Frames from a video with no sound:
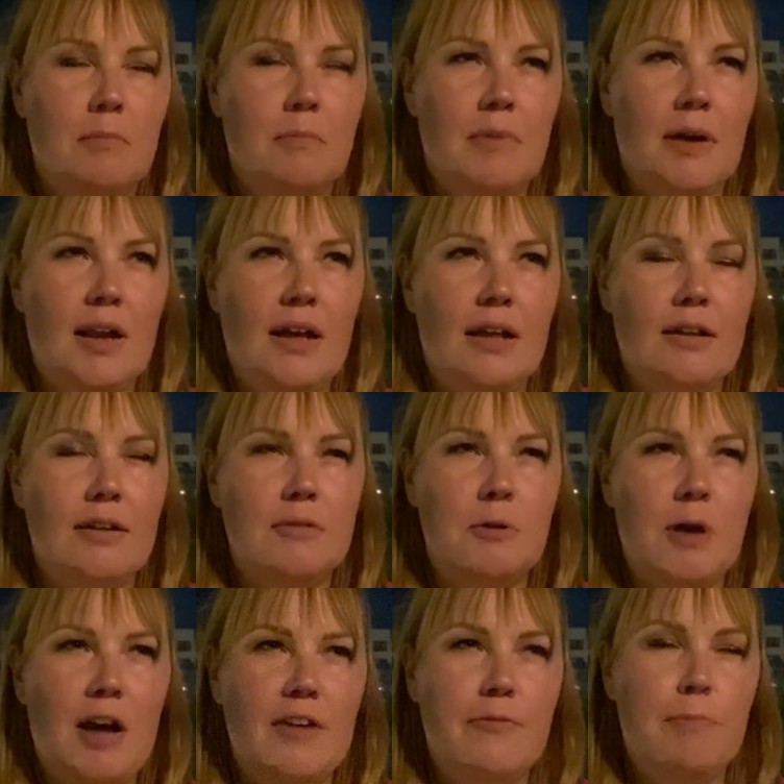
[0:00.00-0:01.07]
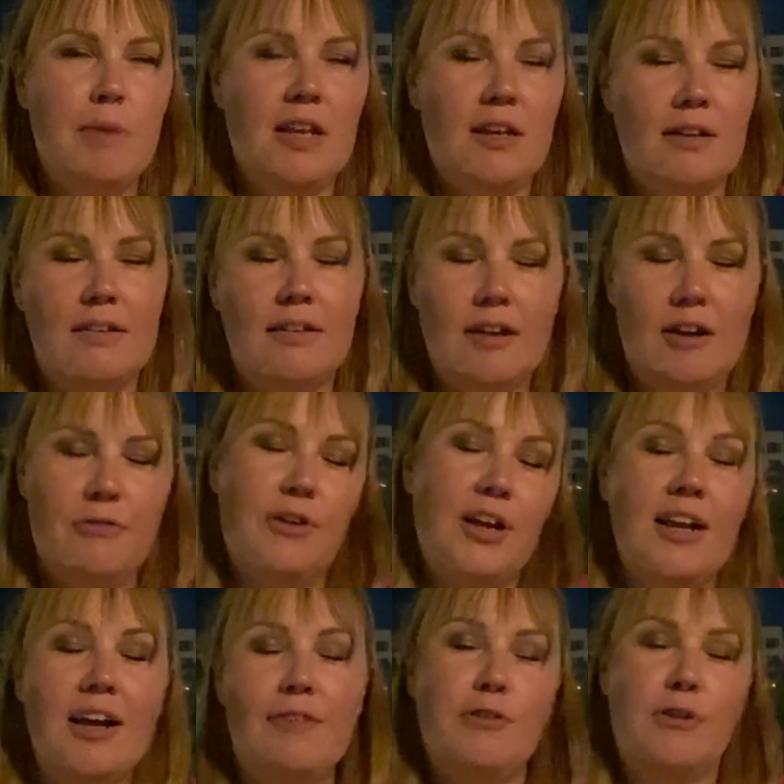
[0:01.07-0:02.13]
I've been a
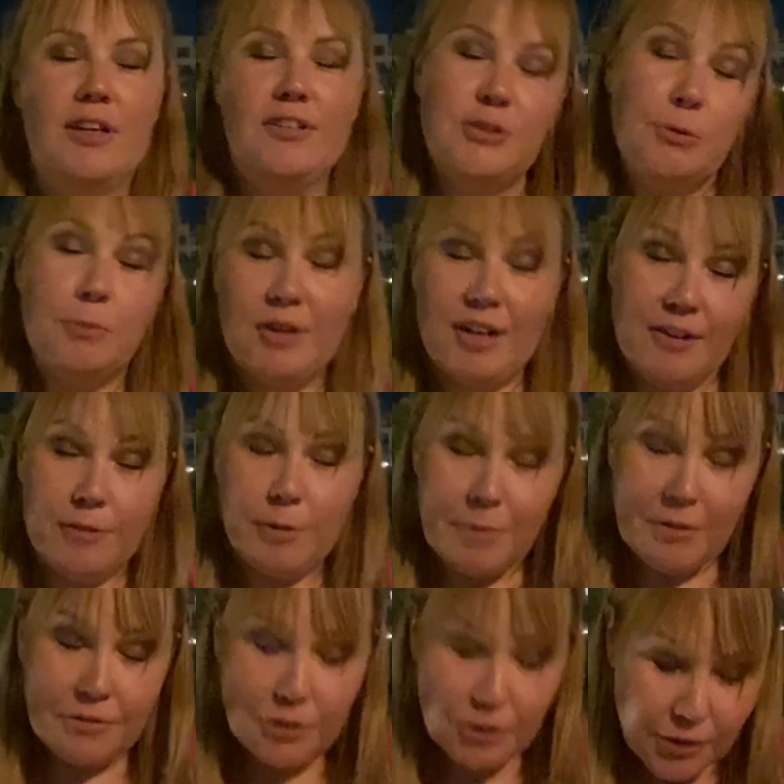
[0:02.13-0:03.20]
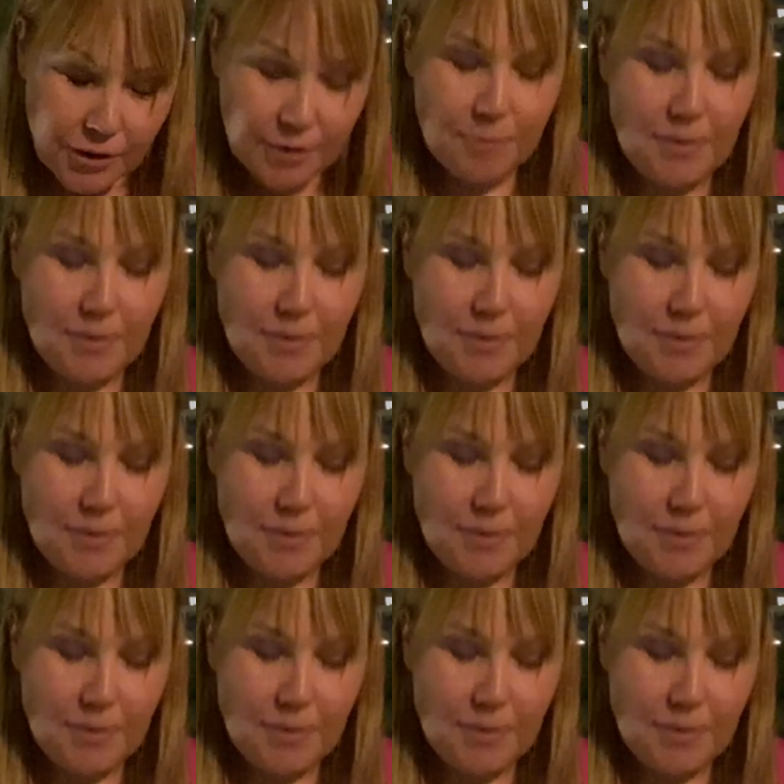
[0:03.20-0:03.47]
free diver and scuba diver before.